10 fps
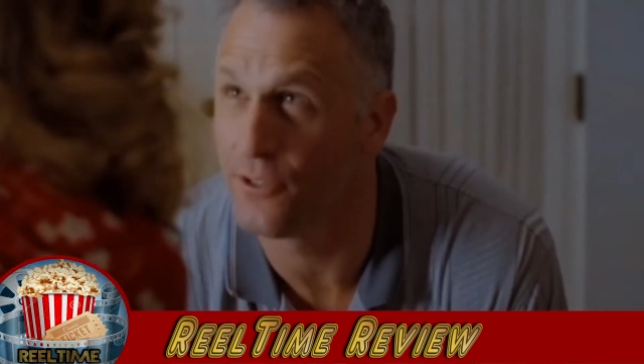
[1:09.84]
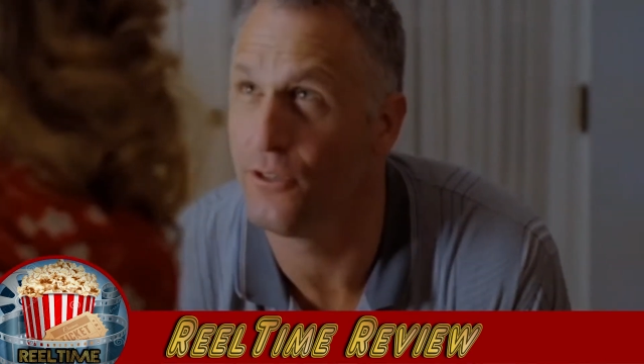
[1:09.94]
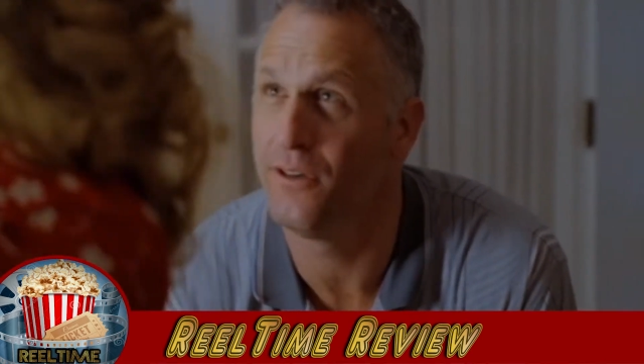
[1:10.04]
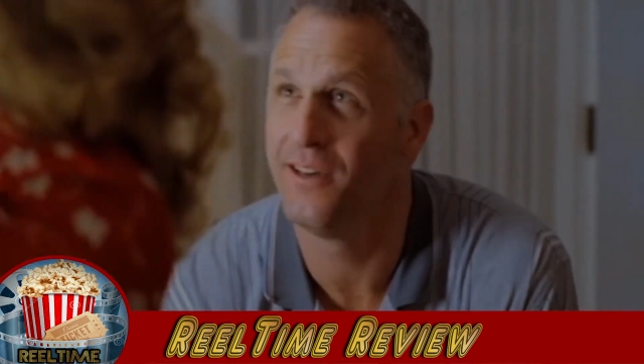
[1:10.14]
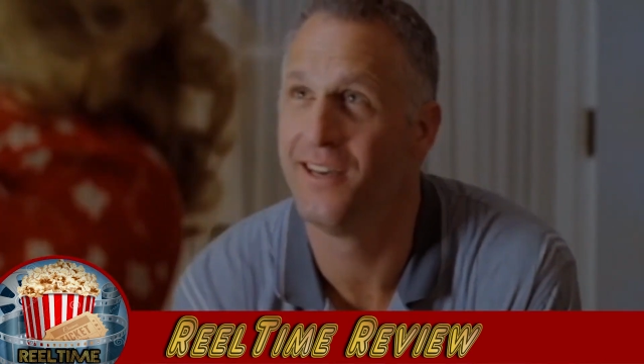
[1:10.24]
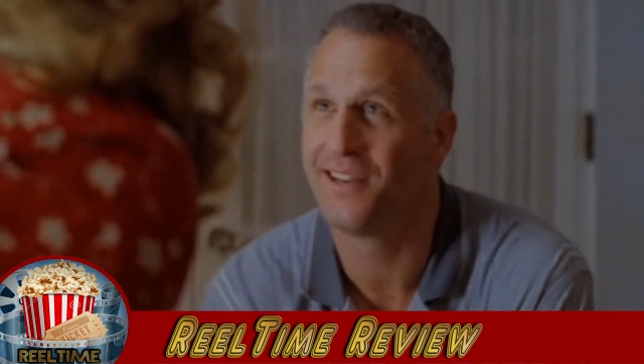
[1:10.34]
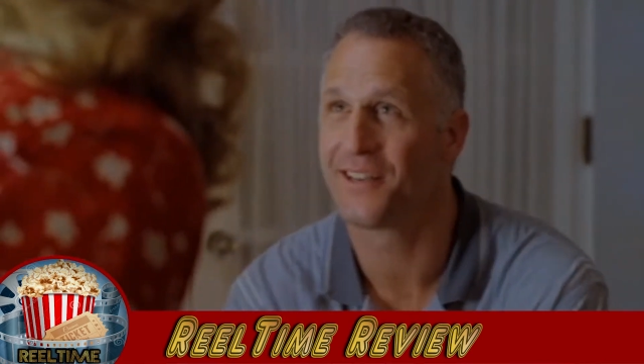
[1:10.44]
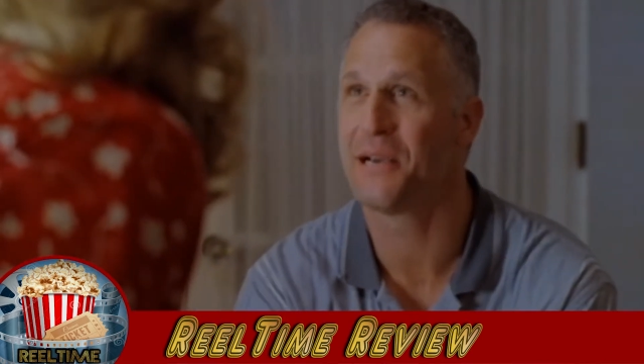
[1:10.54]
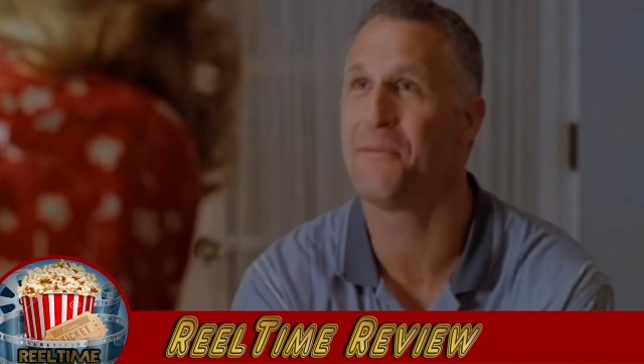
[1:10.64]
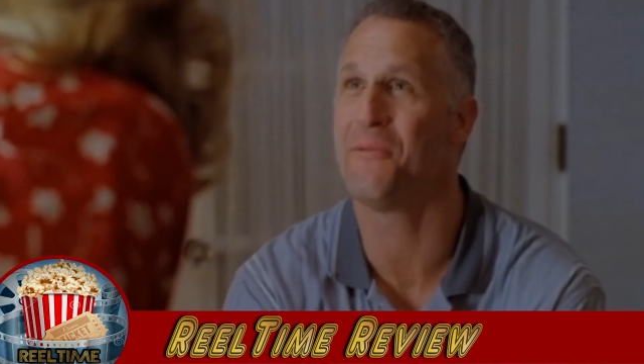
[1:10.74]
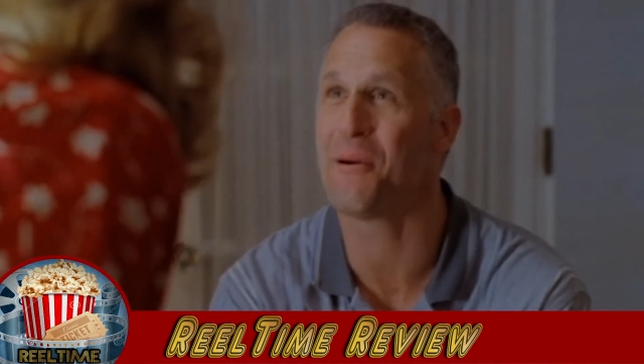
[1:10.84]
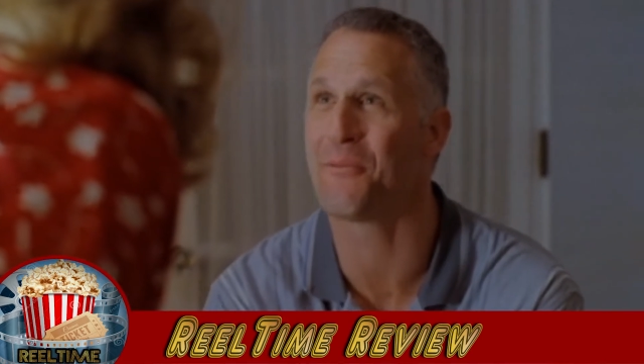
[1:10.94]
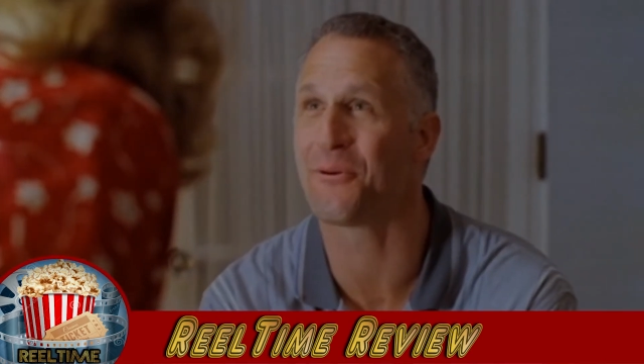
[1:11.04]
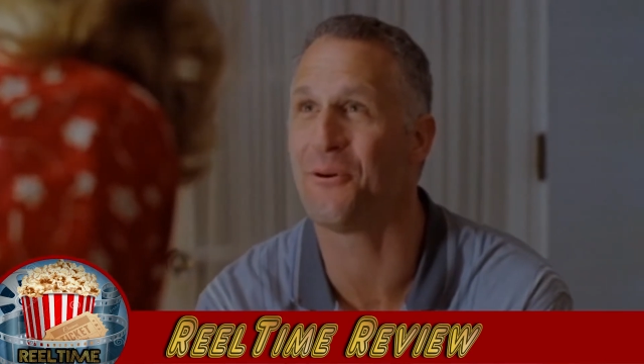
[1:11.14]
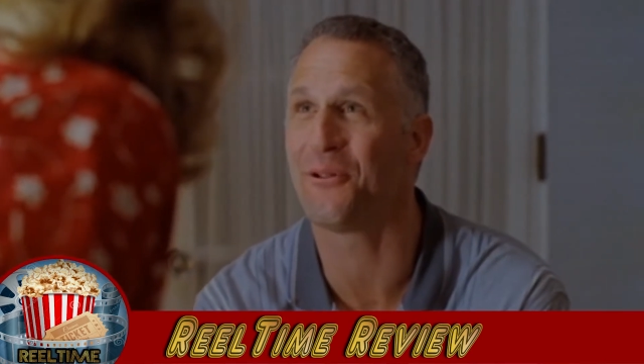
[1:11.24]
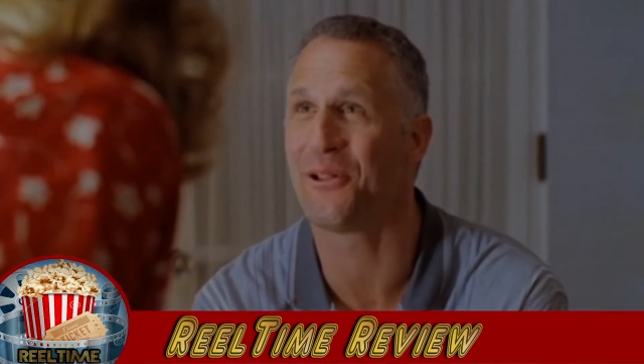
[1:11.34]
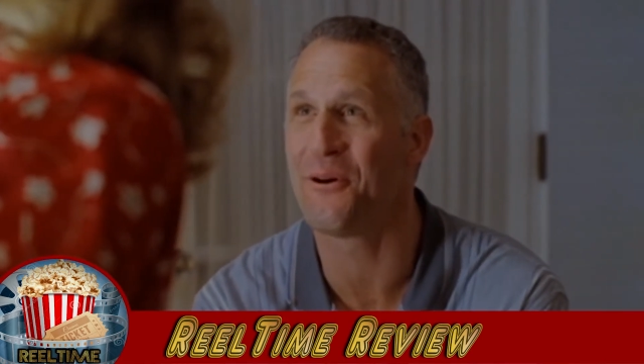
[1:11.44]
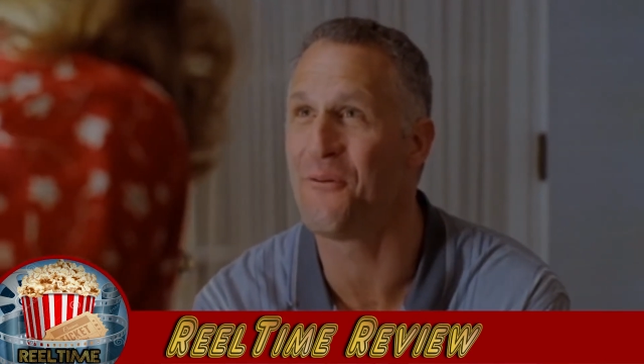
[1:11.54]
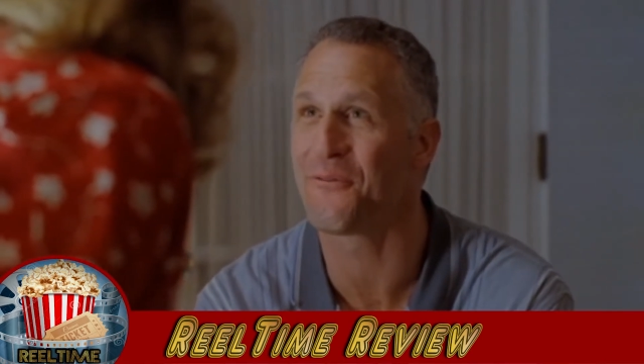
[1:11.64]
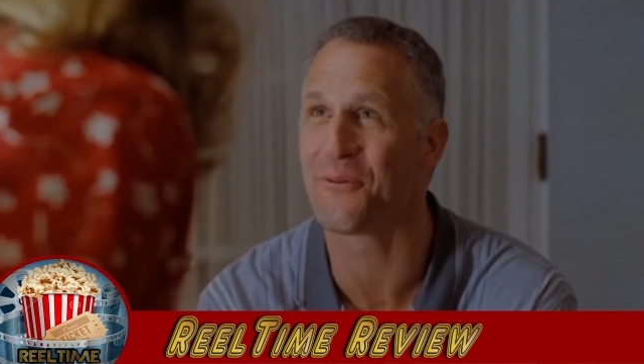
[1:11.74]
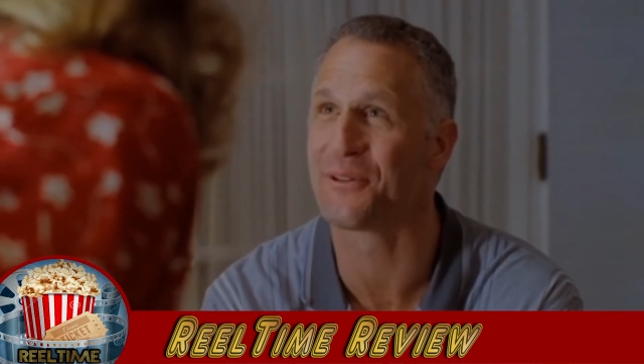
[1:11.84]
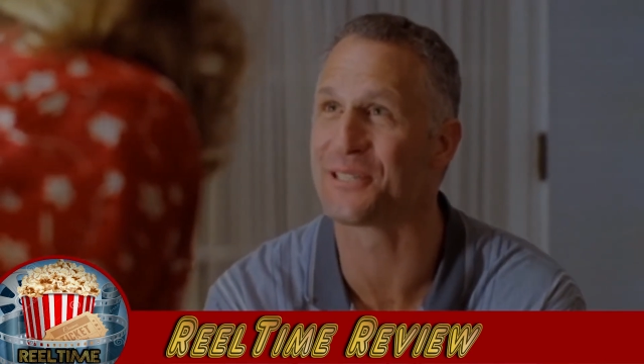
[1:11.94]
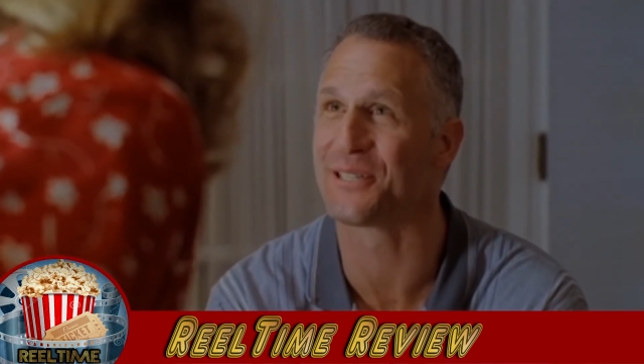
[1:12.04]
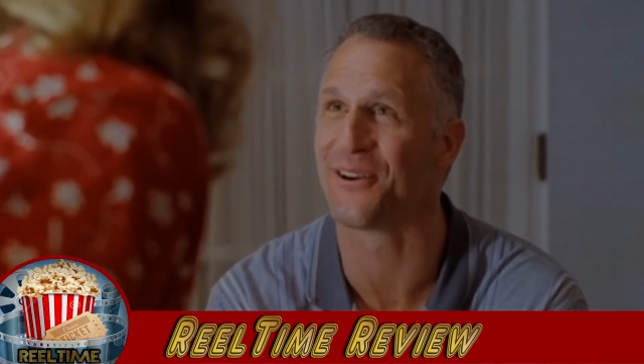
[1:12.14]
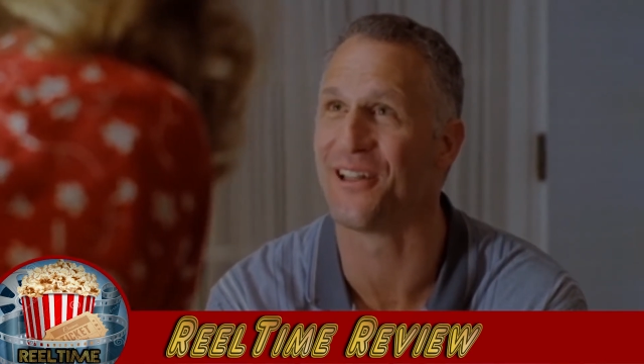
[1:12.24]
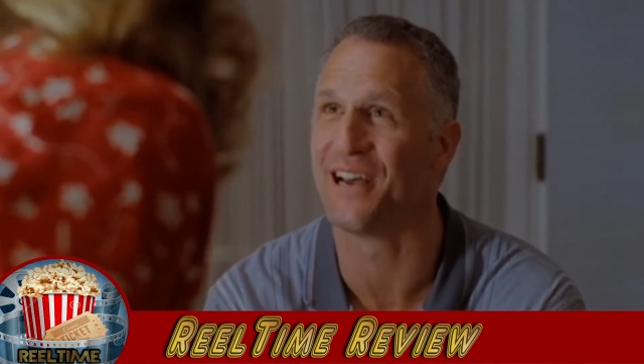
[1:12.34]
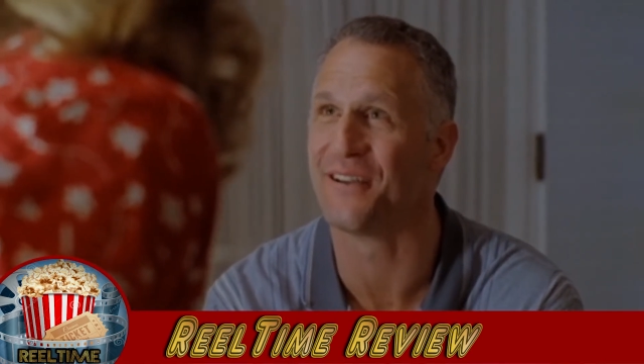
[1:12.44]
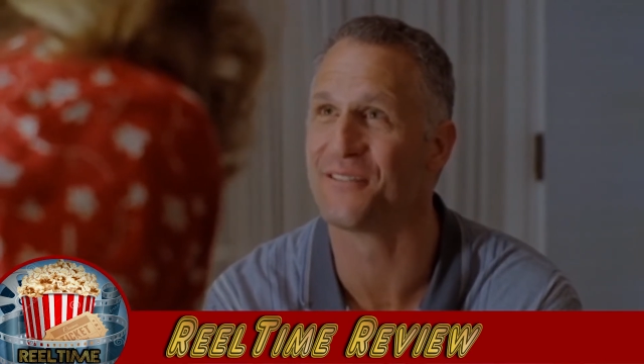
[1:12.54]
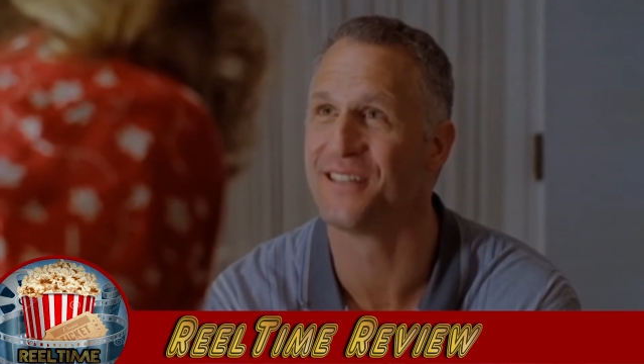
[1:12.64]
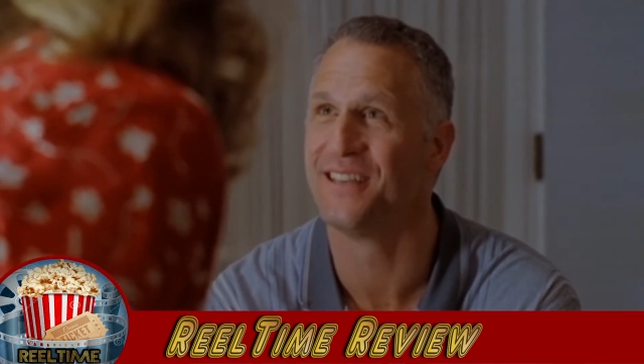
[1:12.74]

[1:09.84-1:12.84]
killed. Oh, really? roommate and her boyfriend,